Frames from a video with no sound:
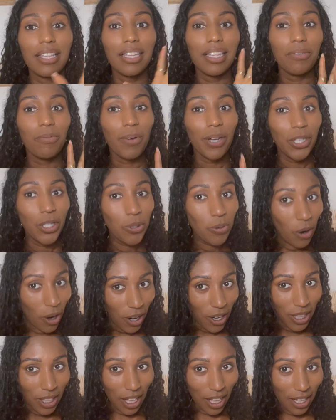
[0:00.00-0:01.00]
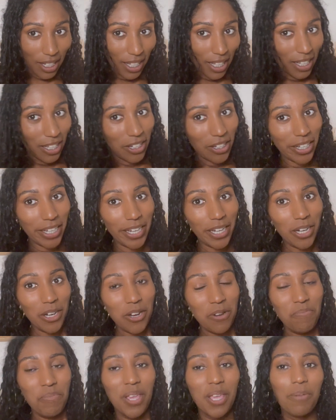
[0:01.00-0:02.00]
when you are locking your
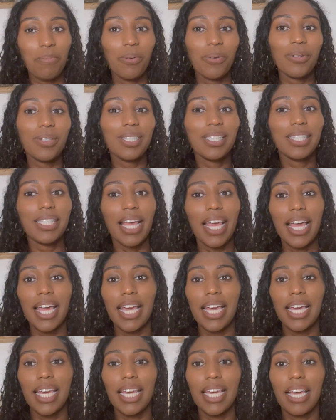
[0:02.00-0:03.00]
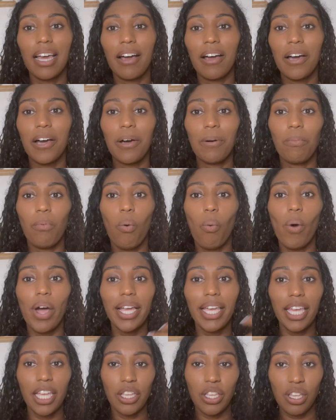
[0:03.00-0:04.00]
hair, people say, what
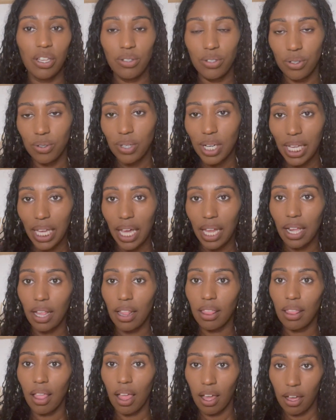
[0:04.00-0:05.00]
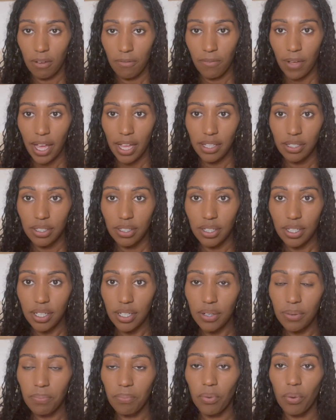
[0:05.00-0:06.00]
can you do to get it locked
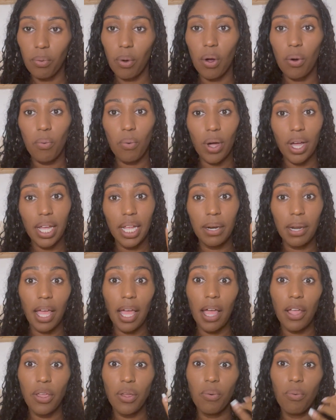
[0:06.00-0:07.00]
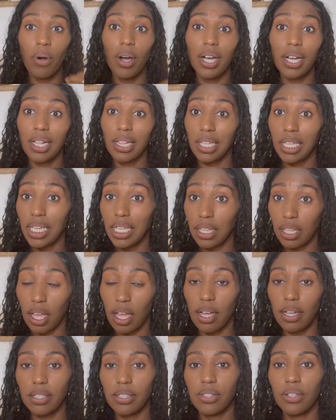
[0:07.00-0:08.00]
faster? Well, one, you want clean
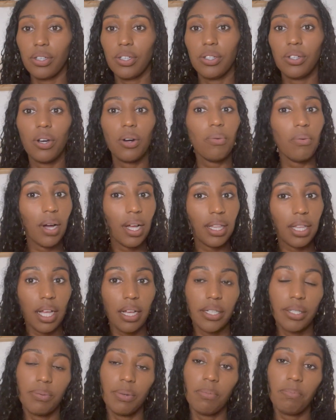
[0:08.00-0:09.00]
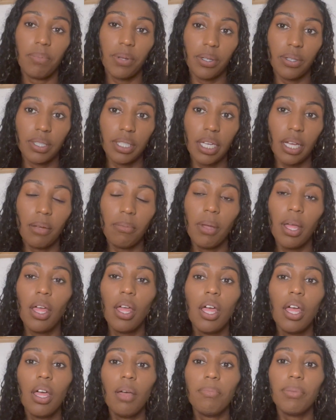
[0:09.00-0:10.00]
locks. So you don't want locks with buildup.
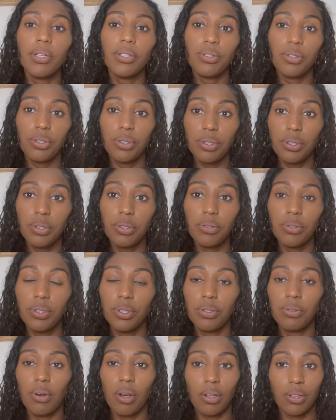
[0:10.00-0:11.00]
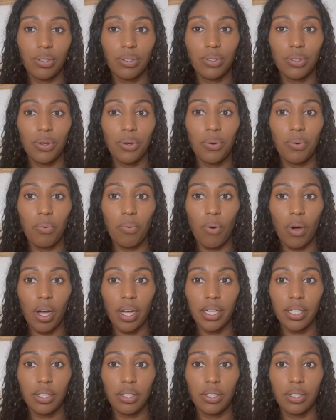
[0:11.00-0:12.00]
But two, you also
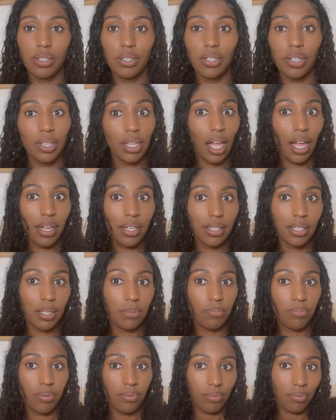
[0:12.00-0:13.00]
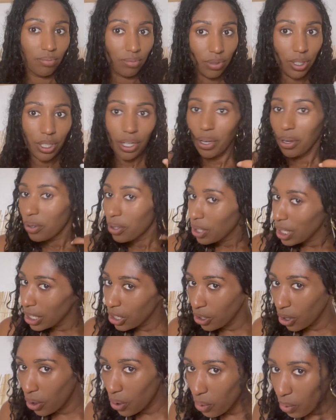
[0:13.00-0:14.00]
want your locks to, you
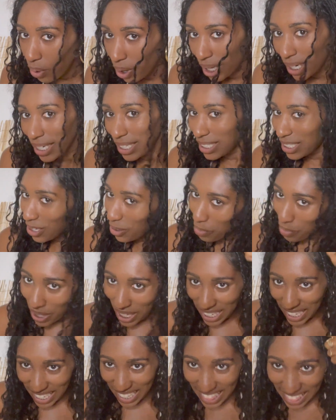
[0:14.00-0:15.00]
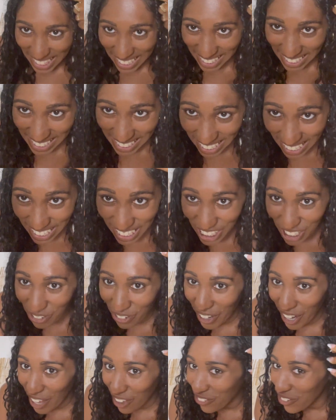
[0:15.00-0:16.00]
don't want it to be in this stage
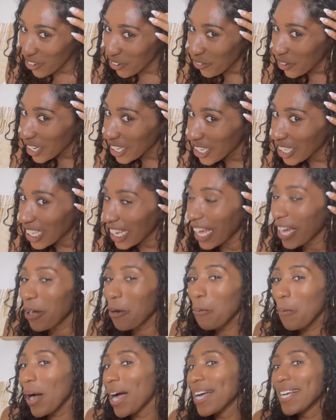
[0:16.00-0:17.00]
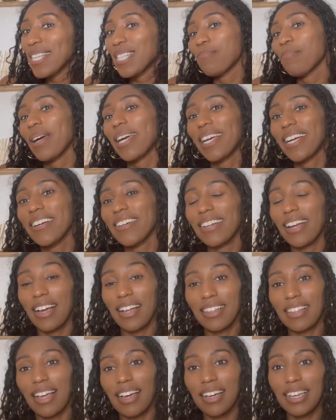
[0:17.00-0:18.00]
forever where you're like, why is my hair
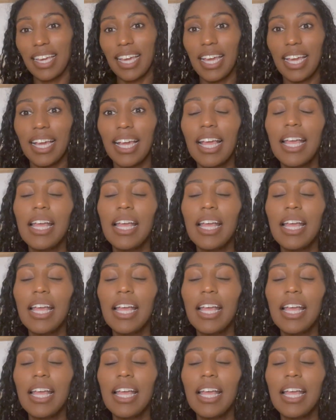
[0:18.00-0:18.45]
not locking?